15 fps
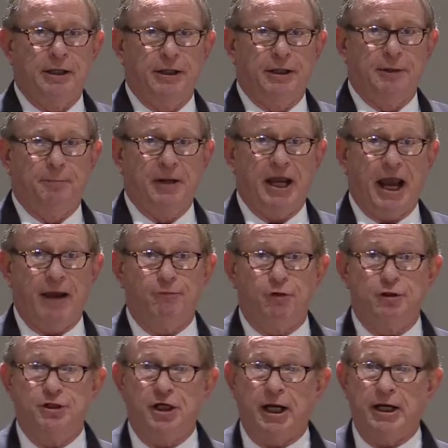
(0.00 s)
The
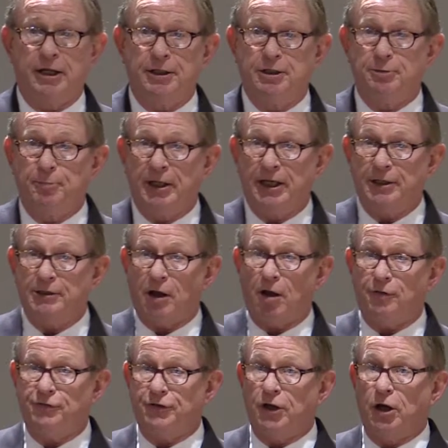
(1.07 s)
behavioral change means
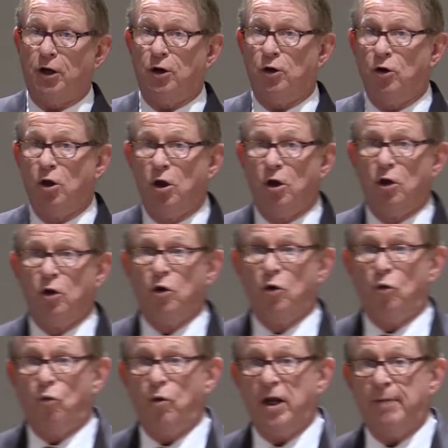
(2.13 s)
also
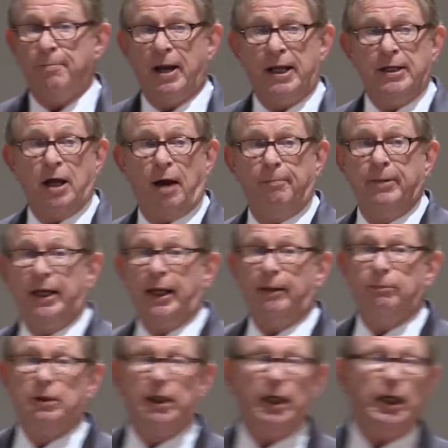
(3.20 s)
we may not be
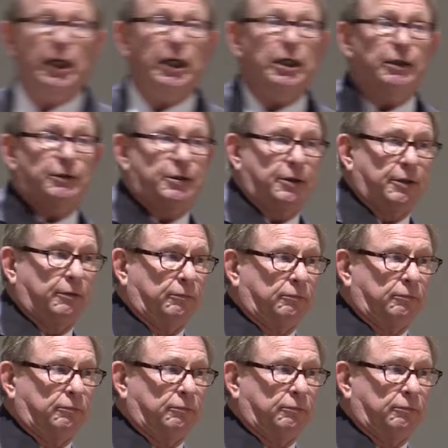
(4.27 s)
able to eat.